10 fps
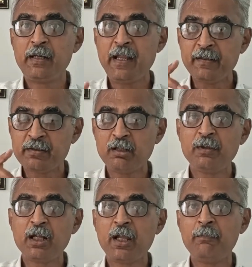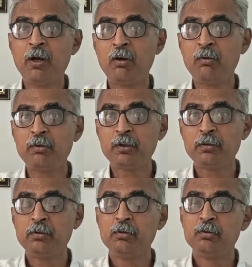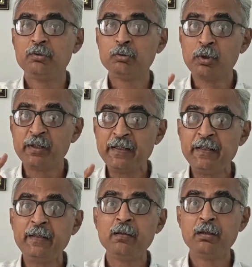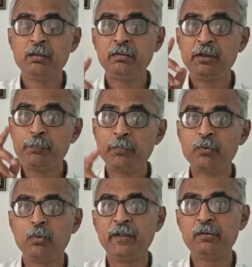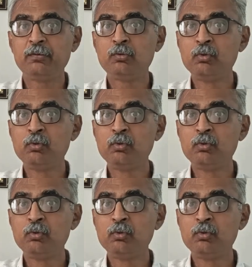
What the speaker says: take some time out to read the proving,